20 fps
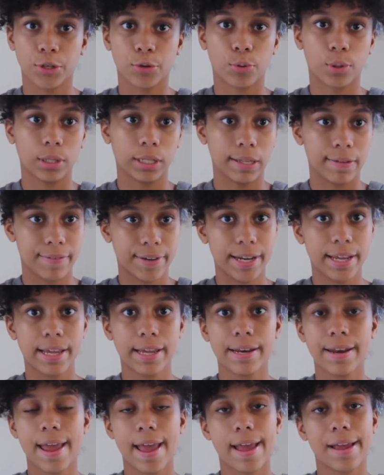You can leave it
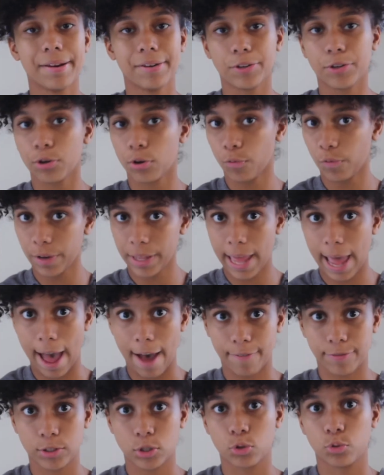in, and you don't really
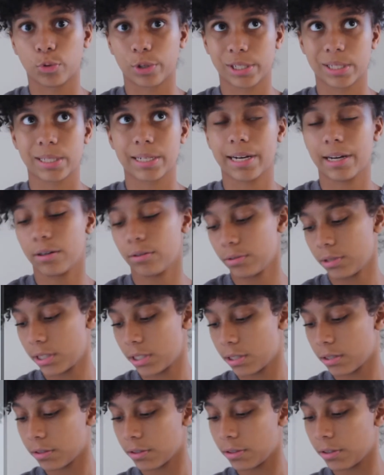have to rinse it out.